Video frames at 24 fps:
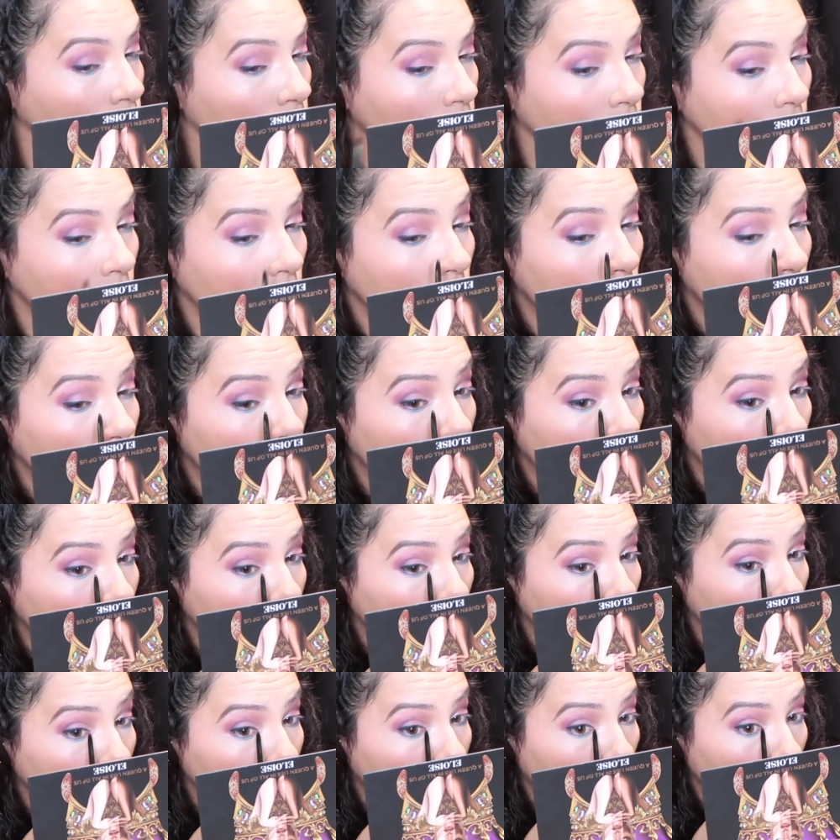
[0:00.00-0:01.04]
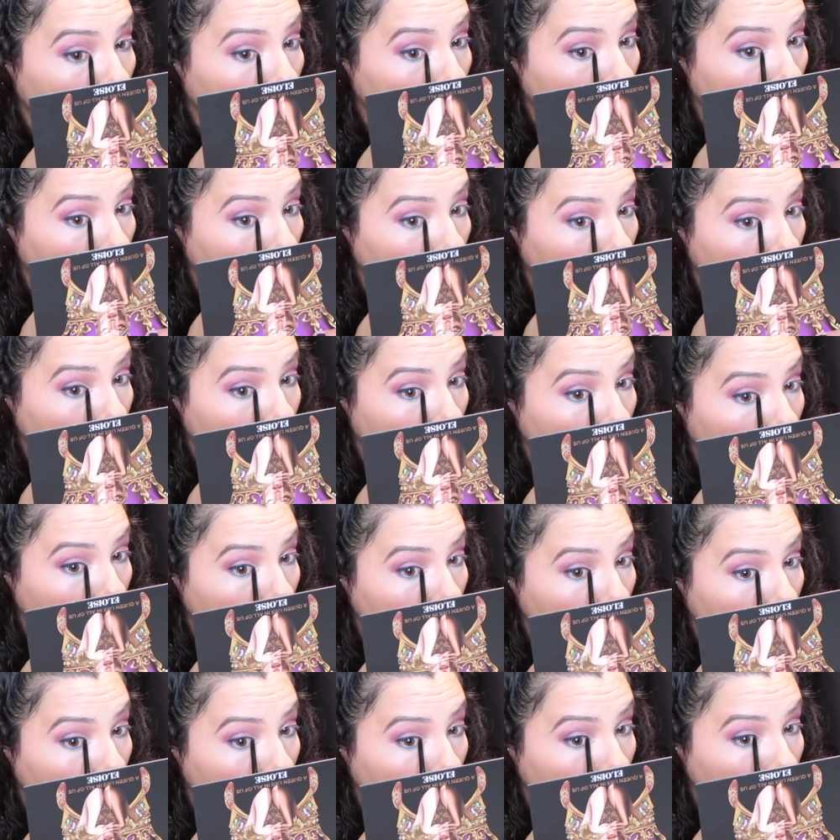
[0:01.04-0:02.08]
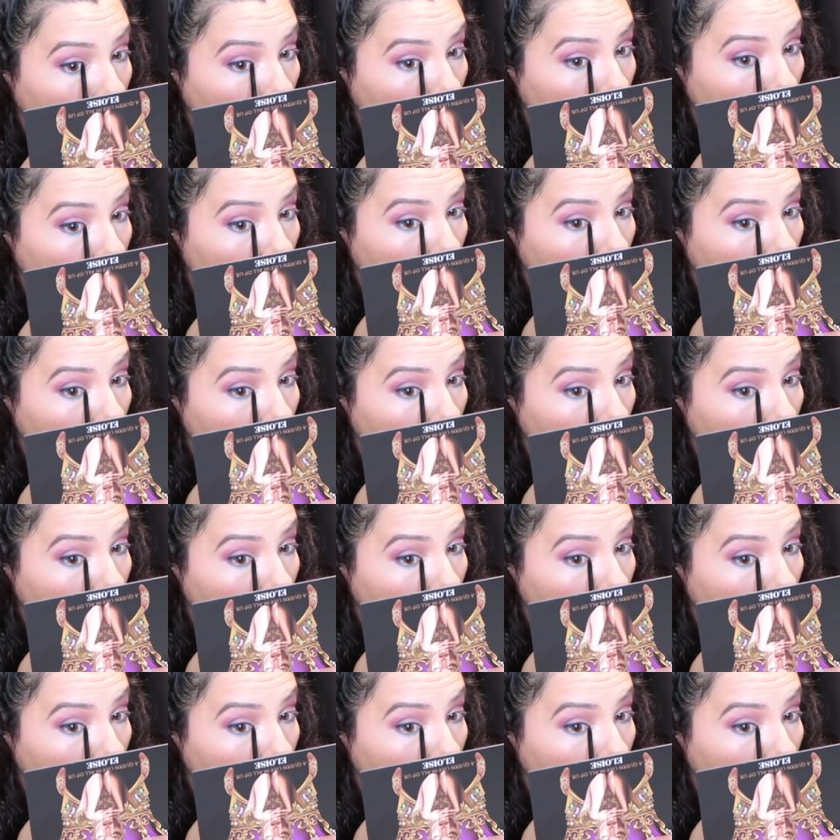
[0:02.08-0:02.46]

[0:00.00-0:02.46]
So creamy.